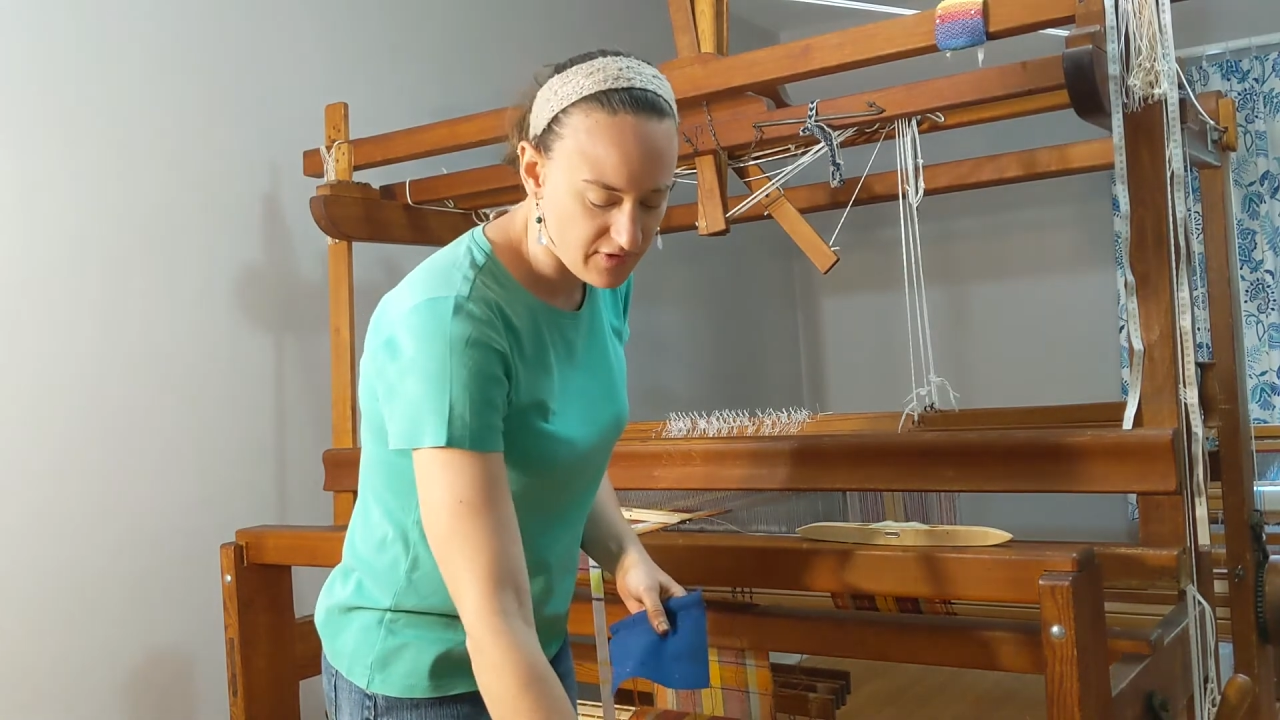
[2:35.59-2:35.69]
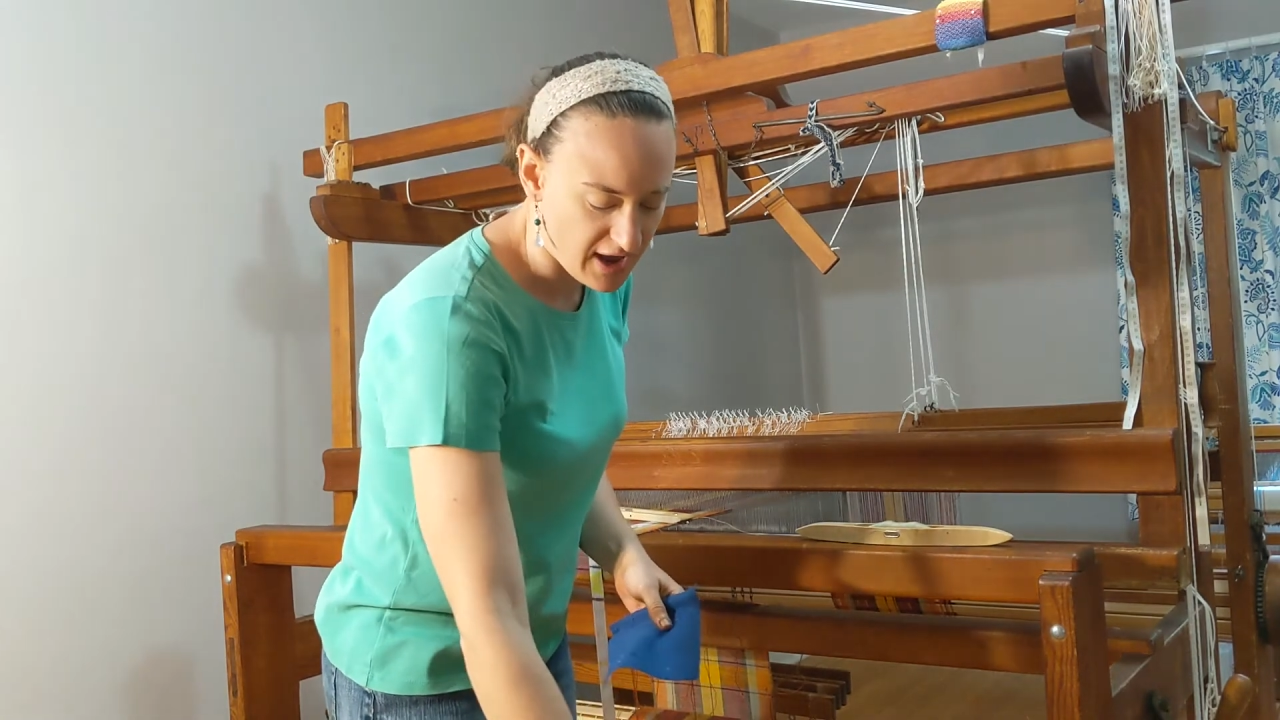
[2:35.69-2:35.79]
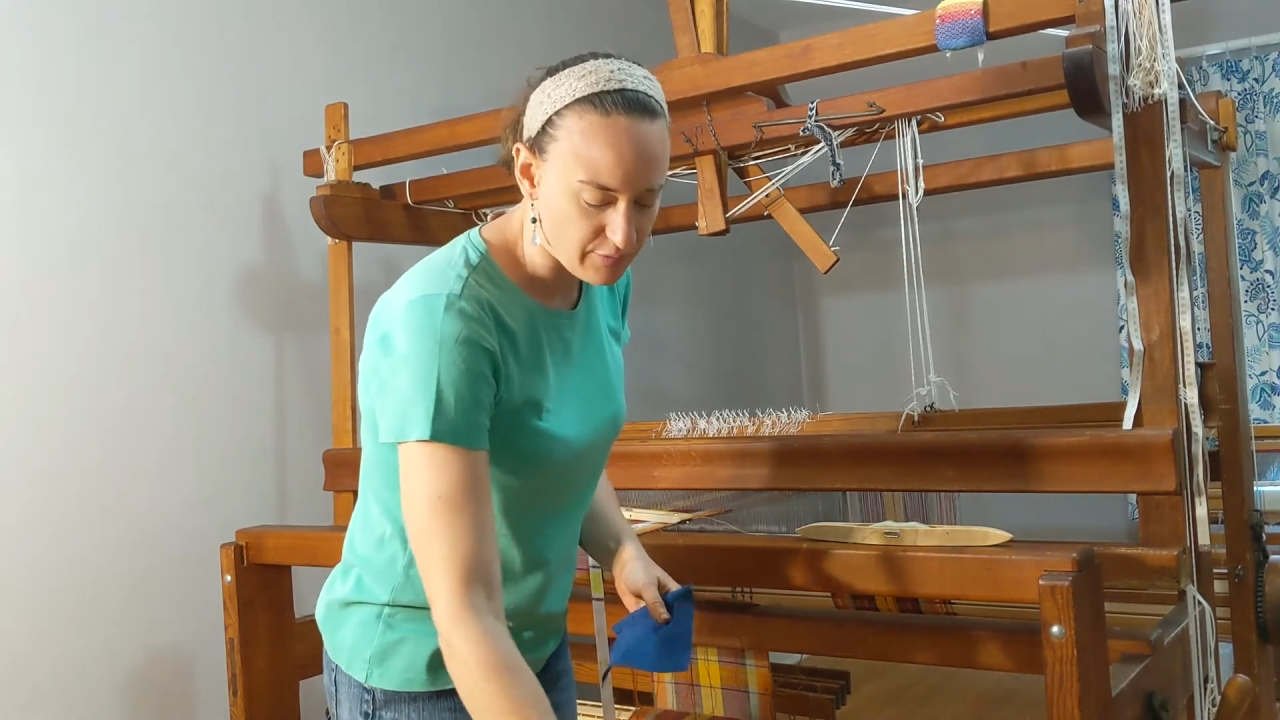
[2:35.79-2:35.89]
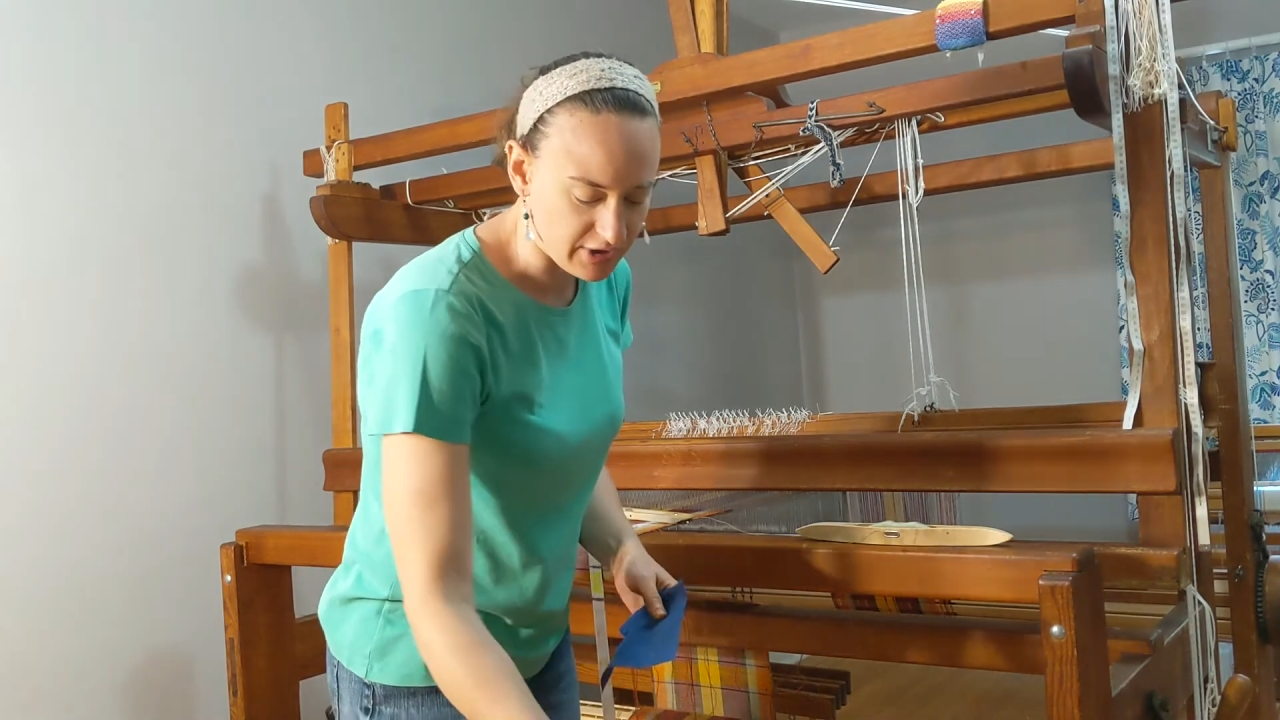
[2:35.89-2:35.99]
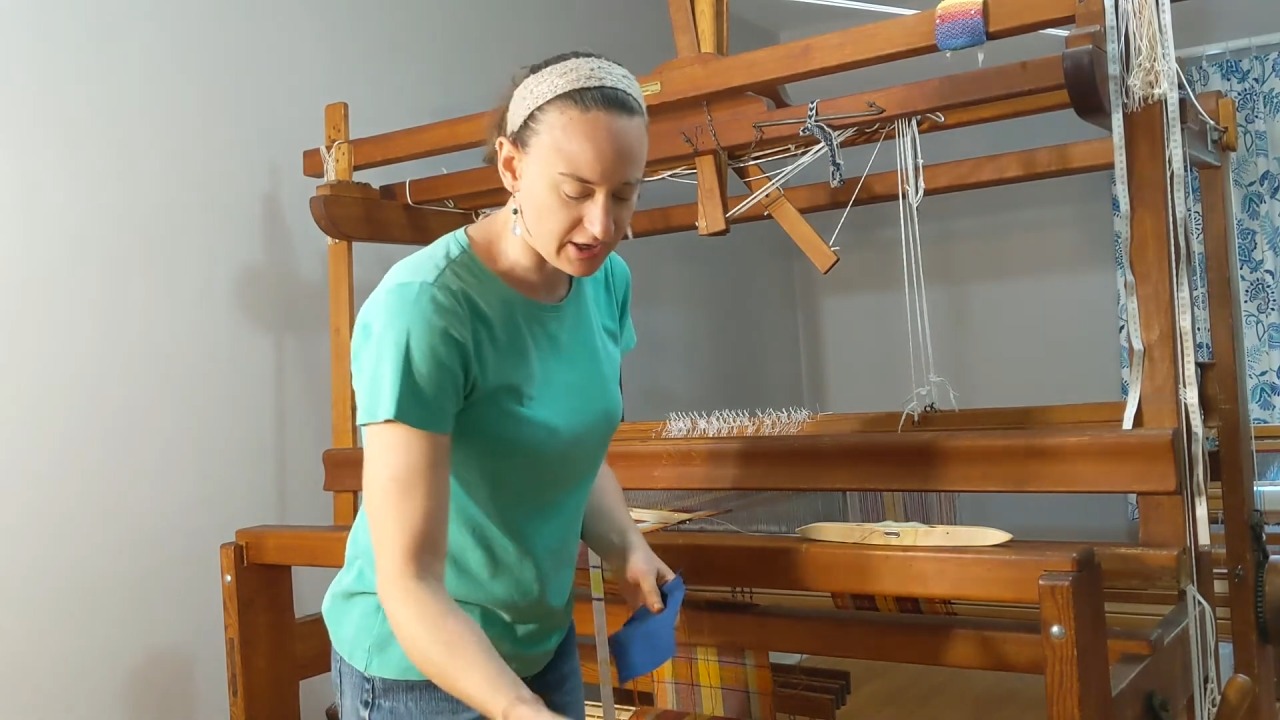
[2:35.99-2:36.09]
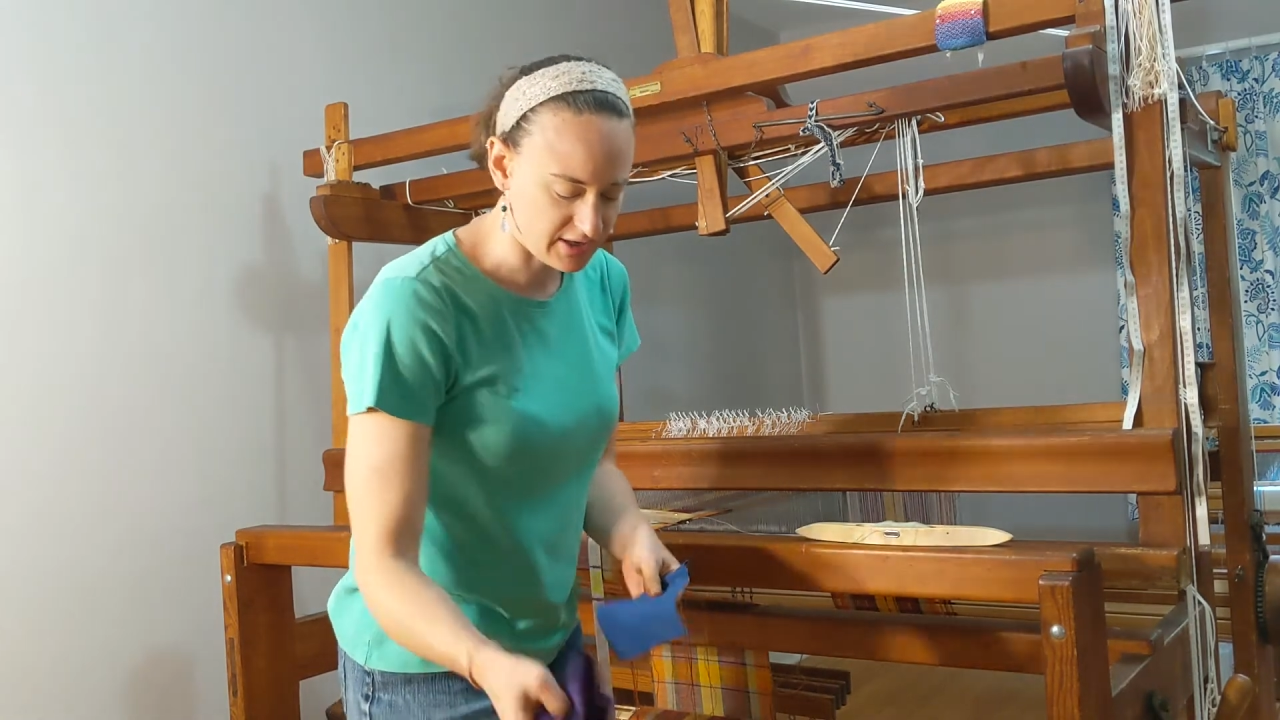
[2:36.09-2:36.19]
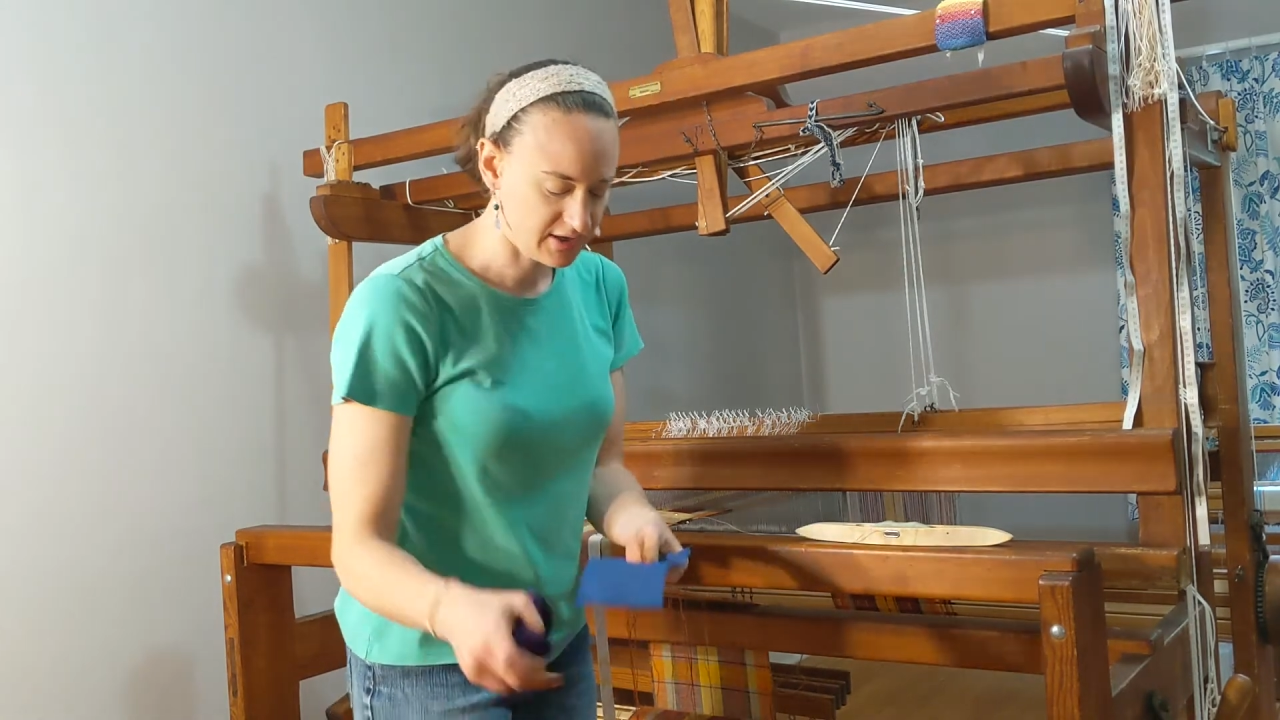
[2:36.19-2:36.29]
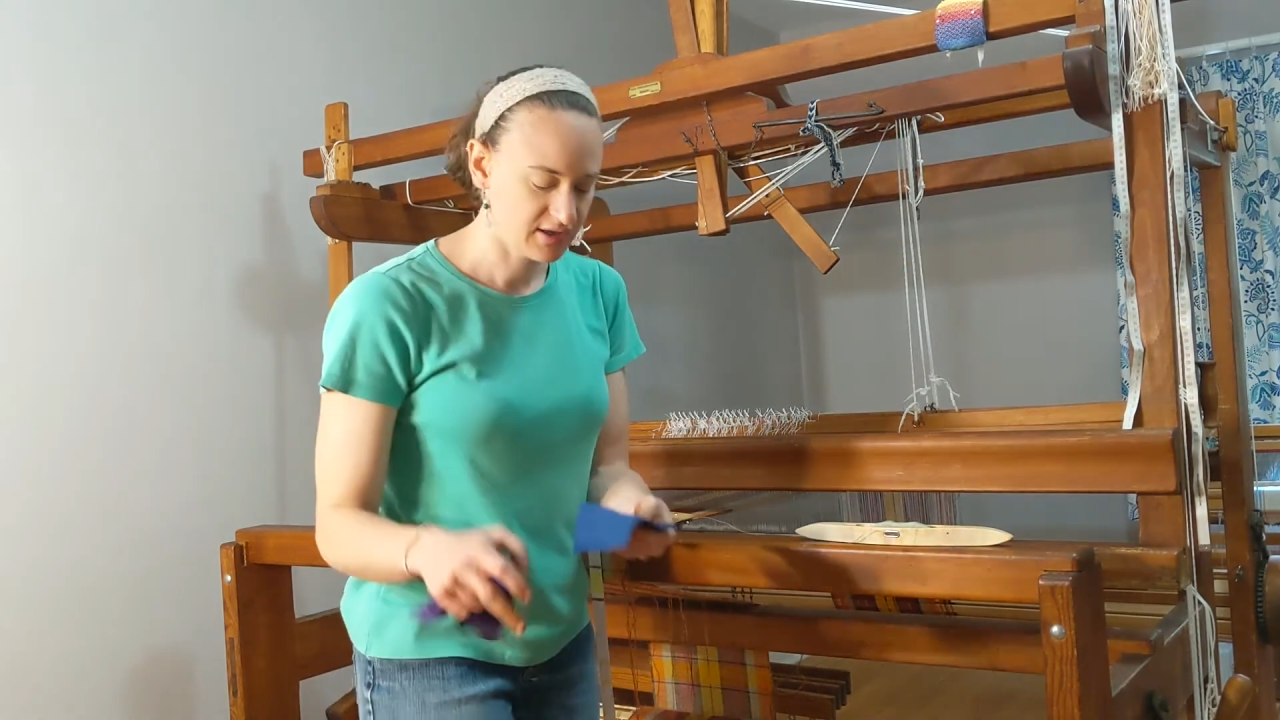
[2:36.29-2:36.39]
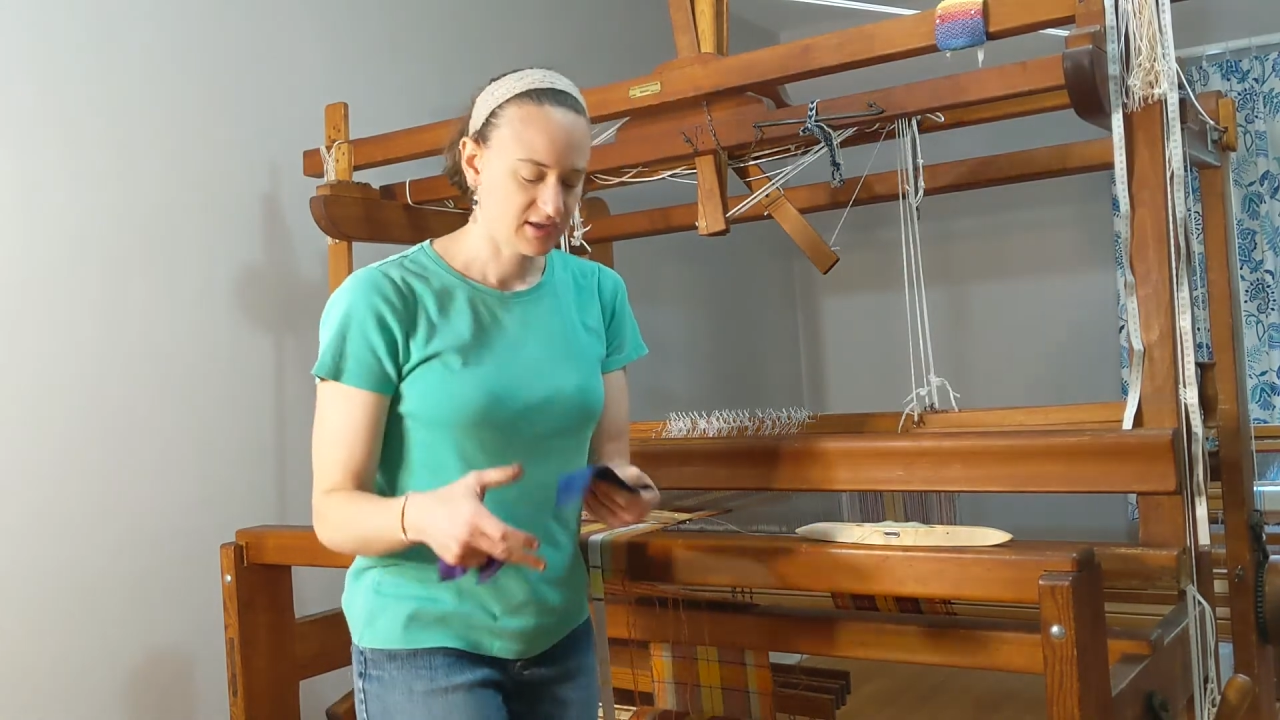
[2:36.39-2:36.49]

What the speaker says: fabric